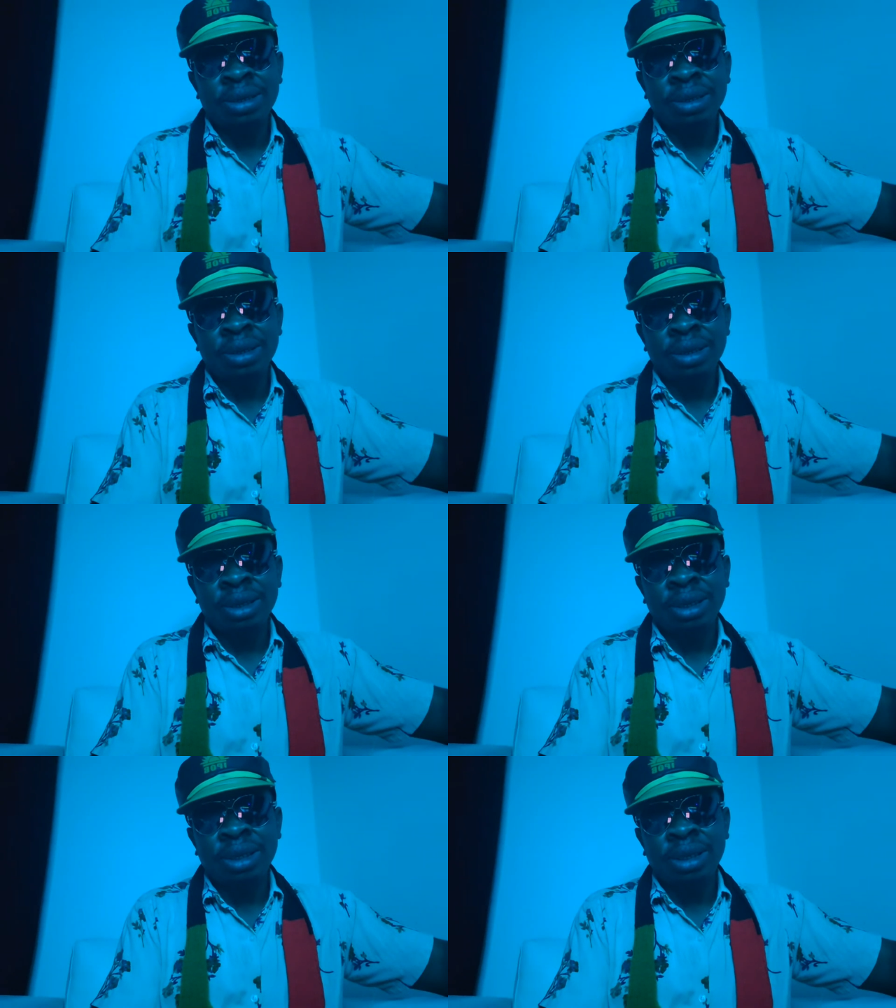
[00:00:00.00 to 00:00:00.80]

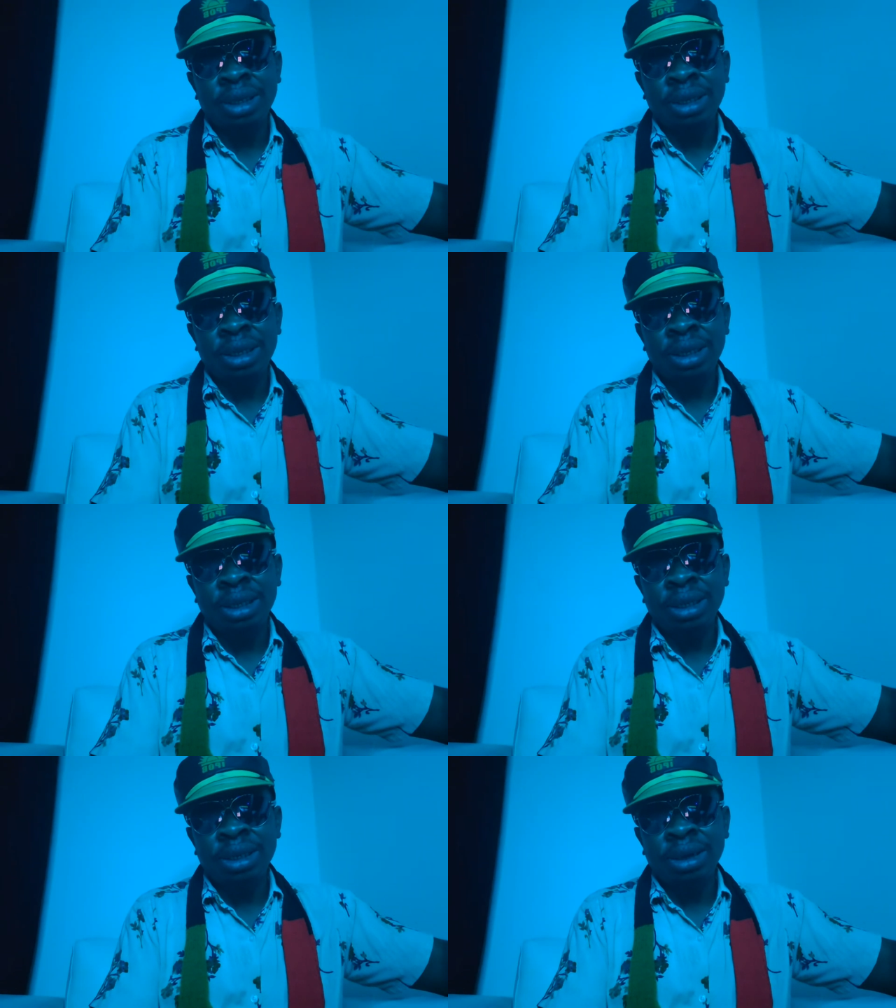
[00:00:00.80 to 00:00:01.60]
Yes.
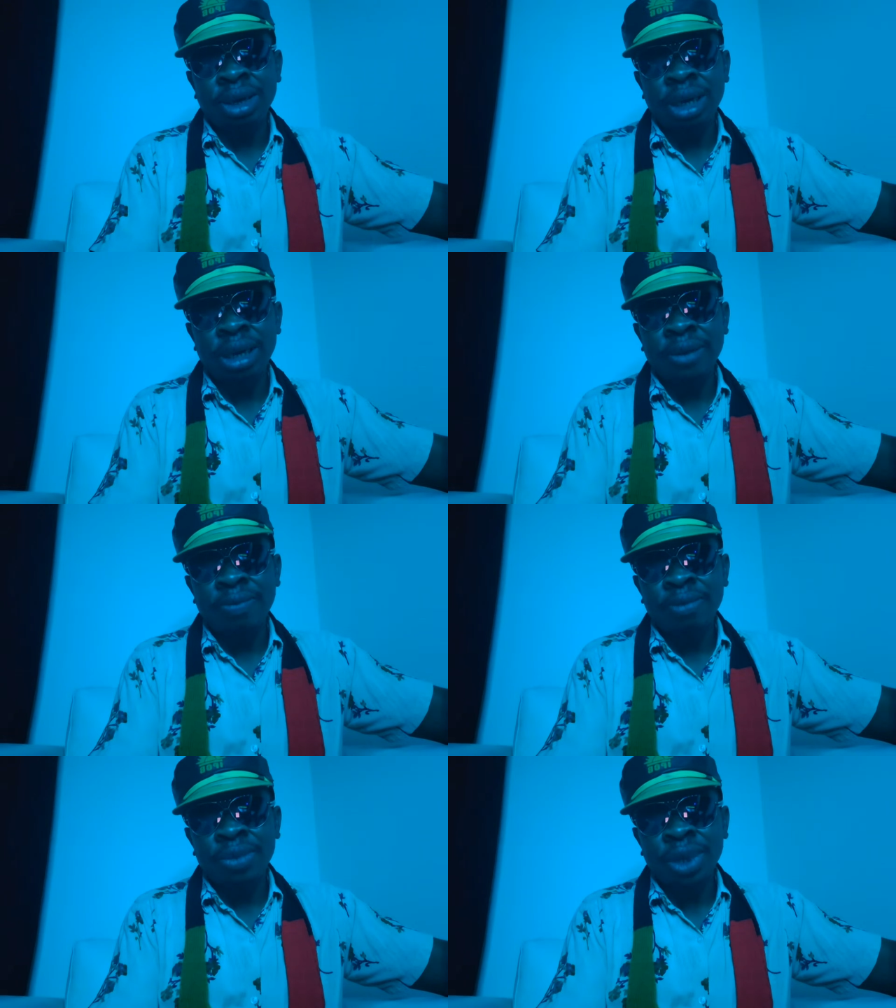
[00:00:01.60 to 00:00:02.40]
Okay.
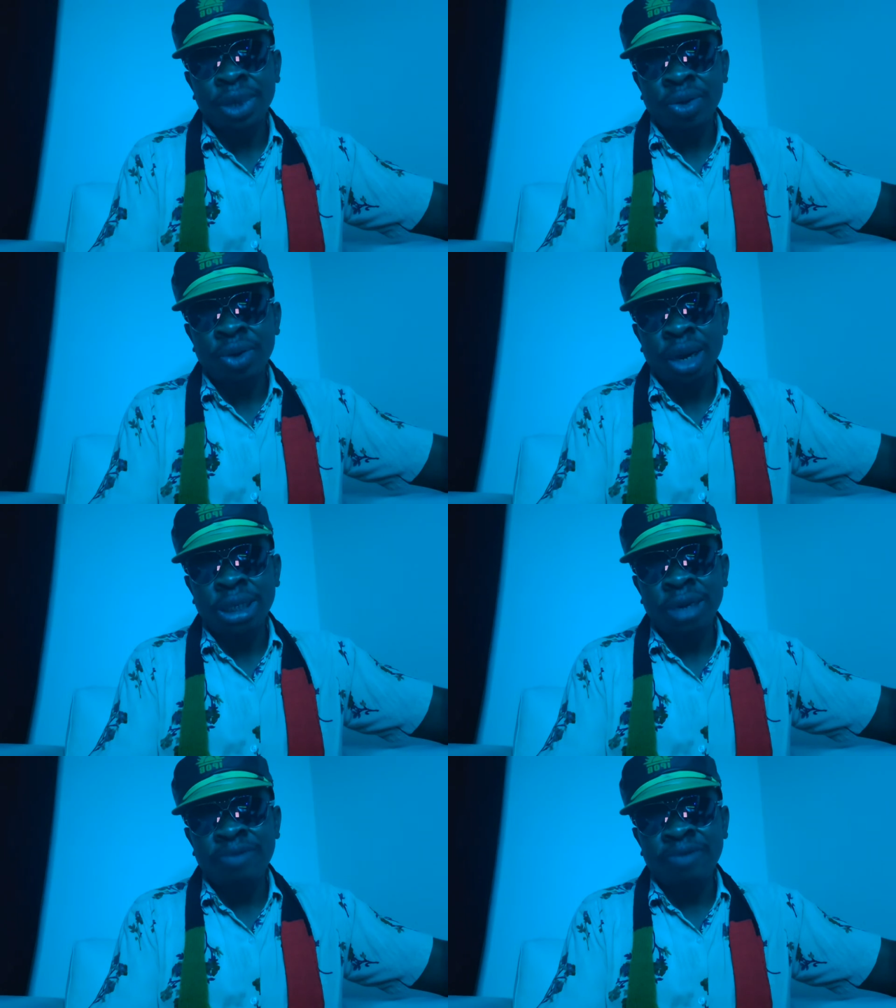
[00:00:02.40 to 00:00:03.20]
Thank you,
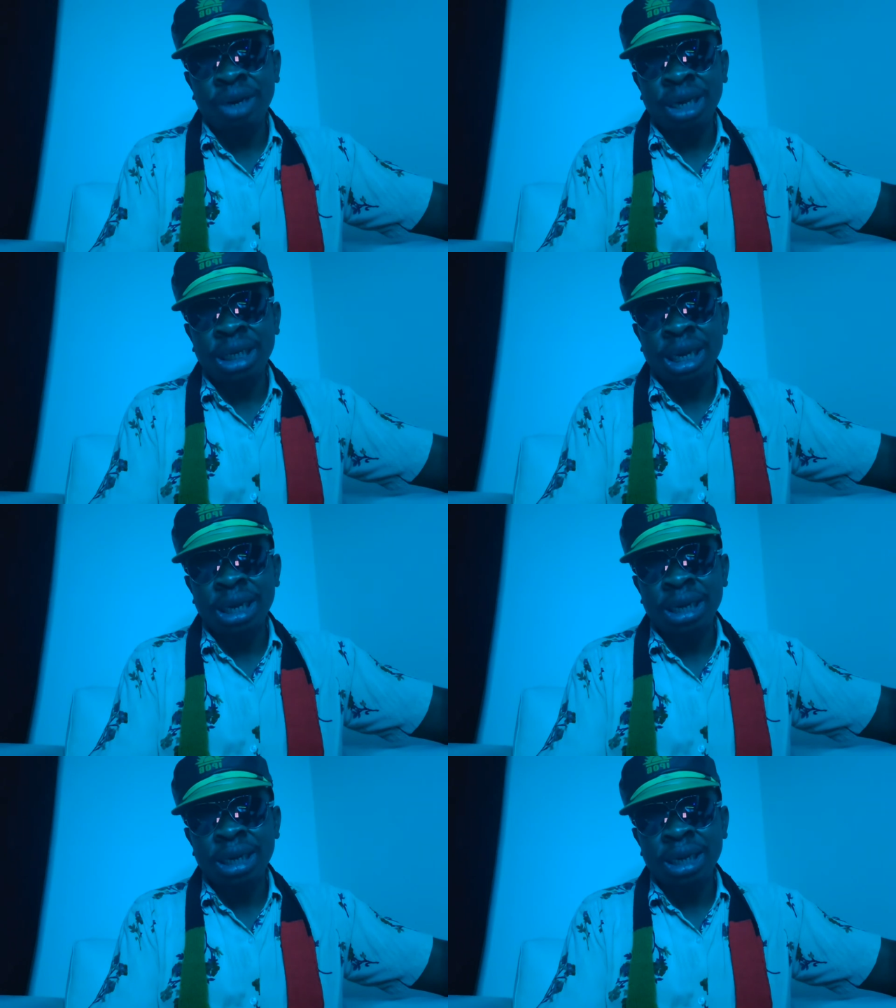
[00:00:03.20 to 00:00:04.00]
Hyacinth, for
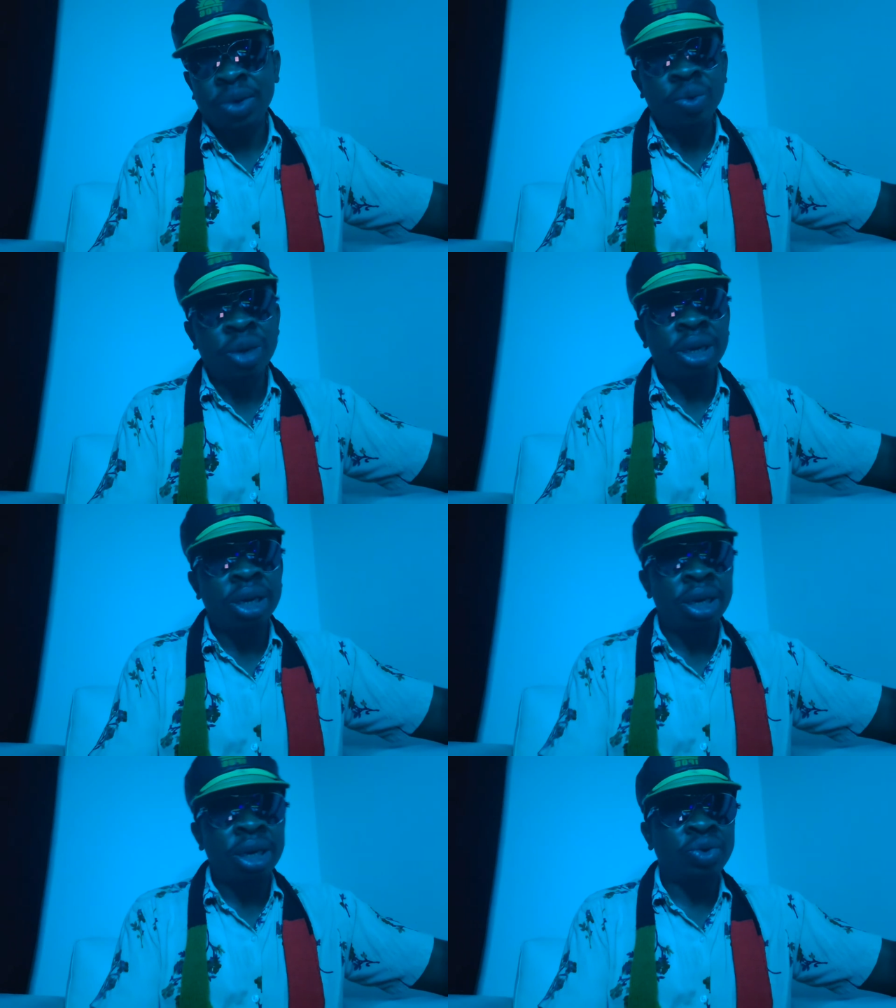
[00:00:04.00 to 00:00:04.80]
understanding. We
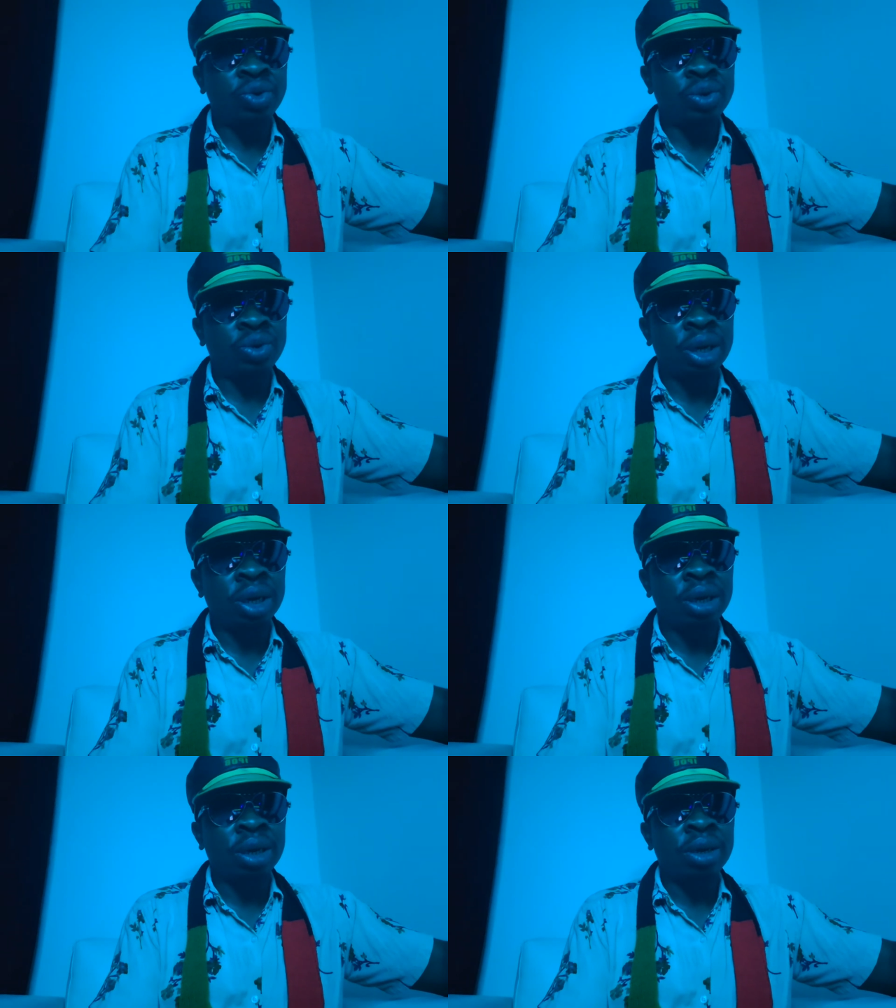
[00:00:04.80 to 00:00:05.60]
need
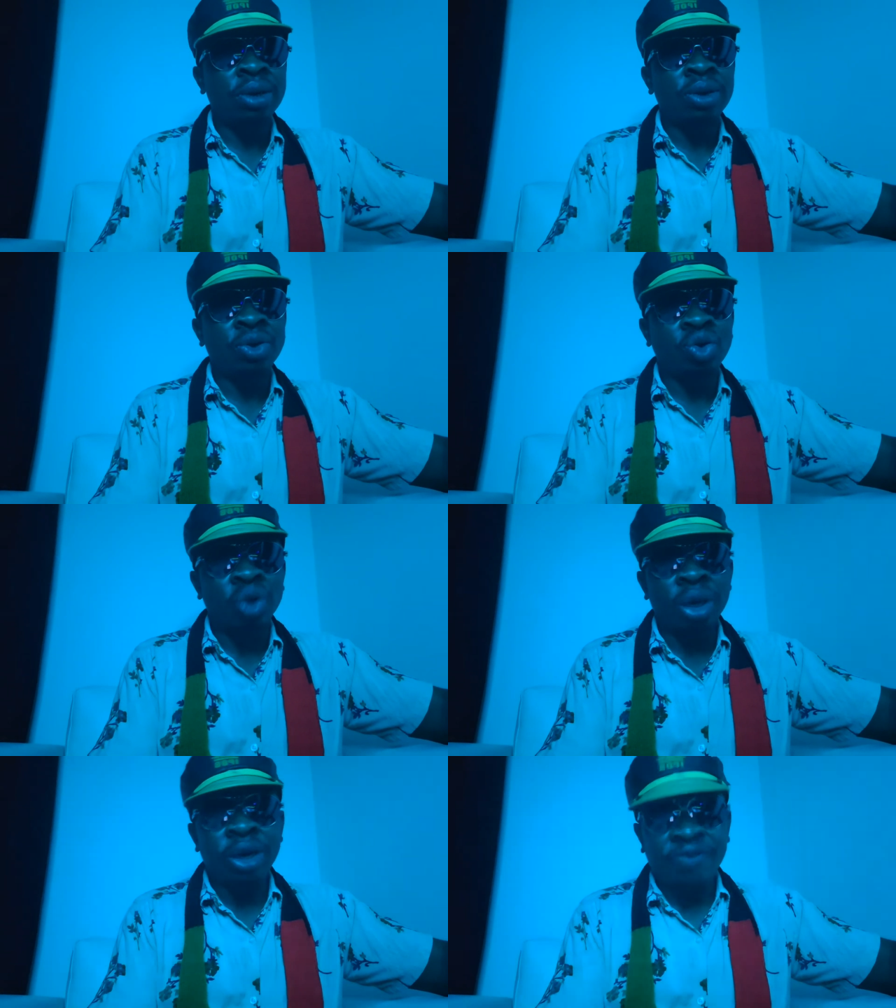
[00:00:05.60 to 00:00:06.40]
to
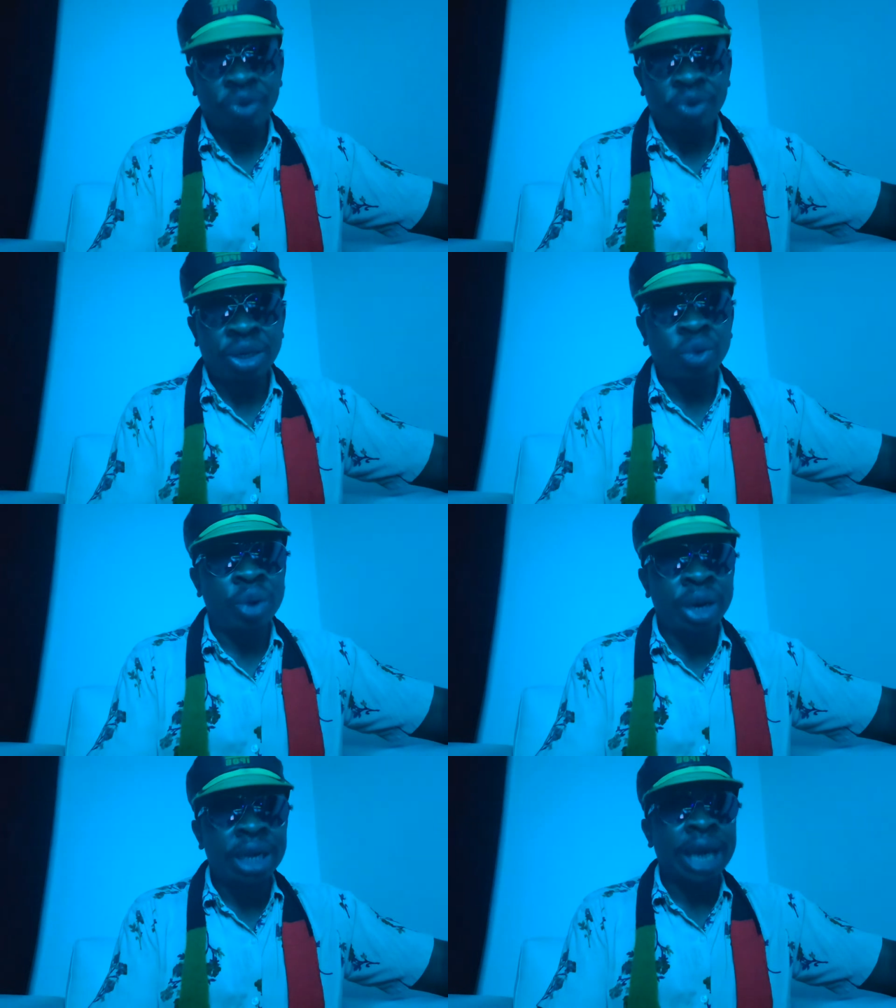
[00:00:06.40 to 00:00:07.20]
join the fundraising. We
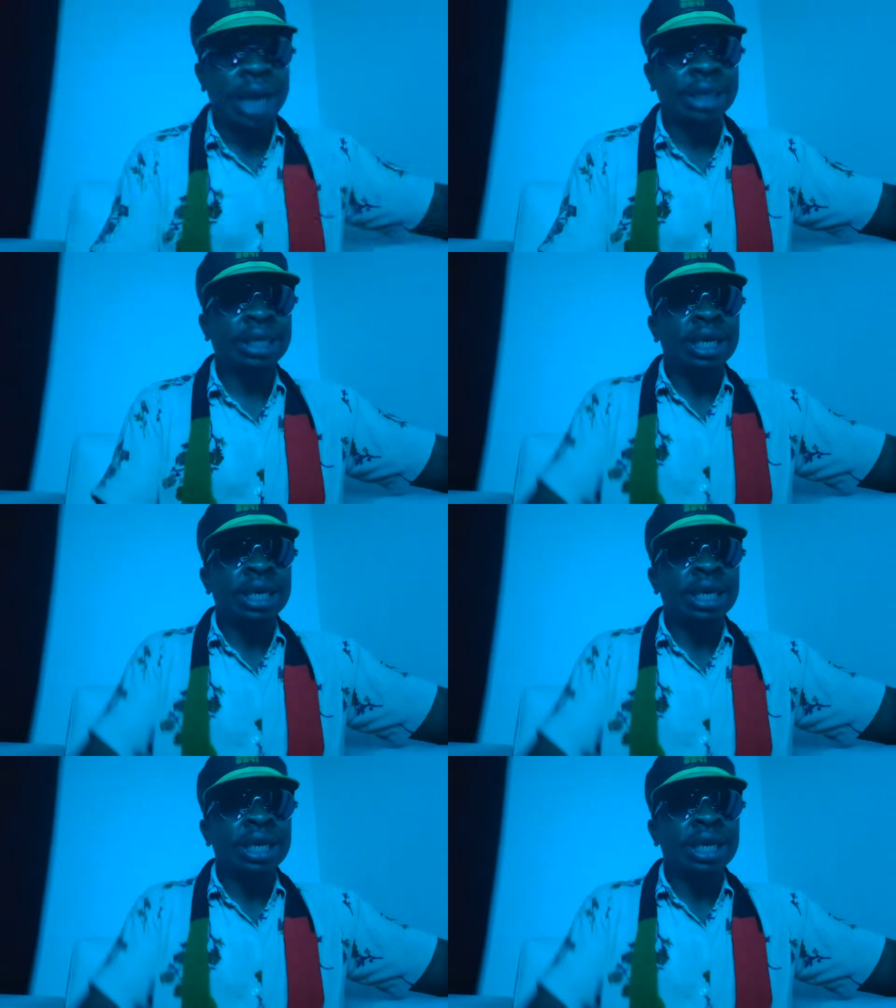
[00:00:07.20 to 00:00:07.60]
need that.